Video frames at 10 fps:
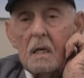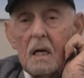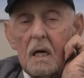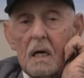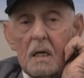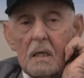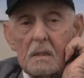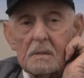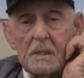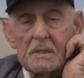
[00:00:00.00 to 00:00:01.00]

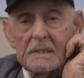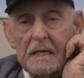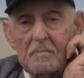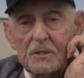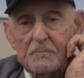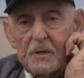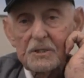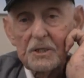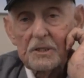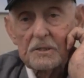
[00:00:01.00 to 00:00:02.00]
Uh, it didn't take much
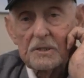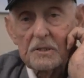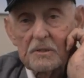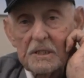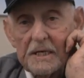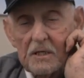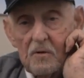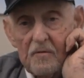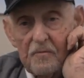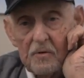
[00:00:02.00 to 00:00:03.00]
pressure to, to, take it
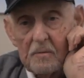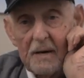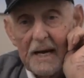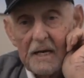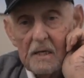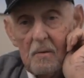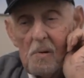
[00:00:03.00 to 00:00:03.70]
off automatic.